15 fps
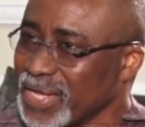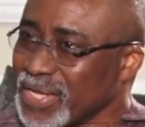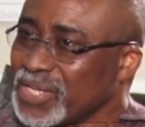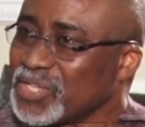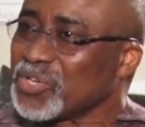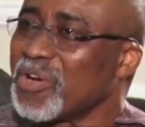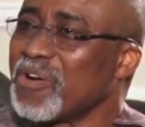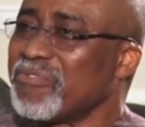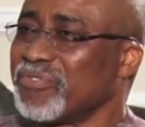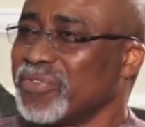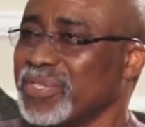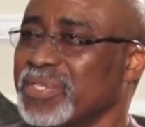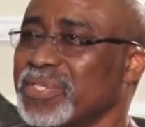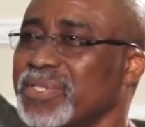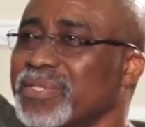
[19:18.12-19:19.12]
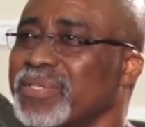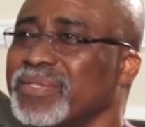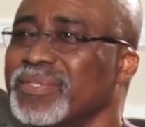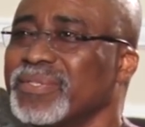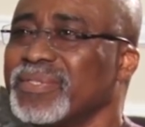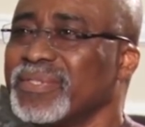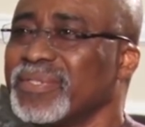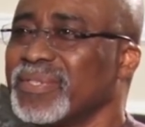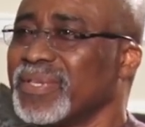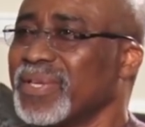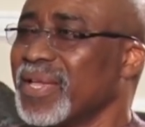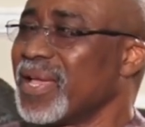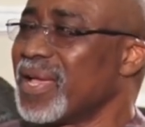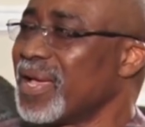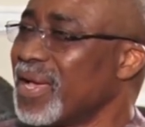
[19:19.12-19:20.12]
each office
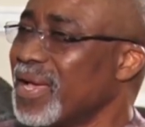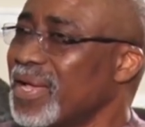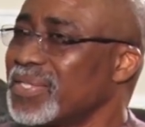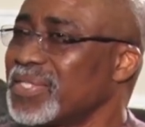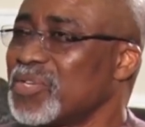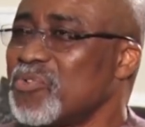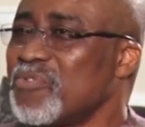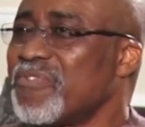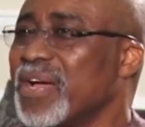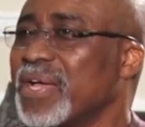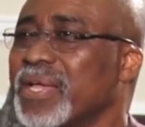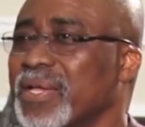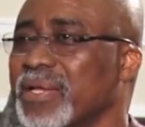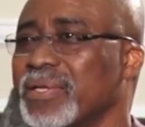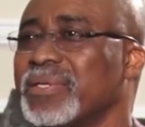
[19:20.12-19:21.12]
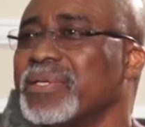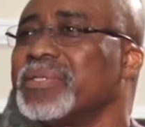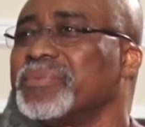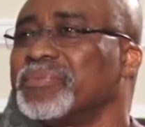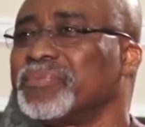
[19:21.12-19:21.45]
has an overhead.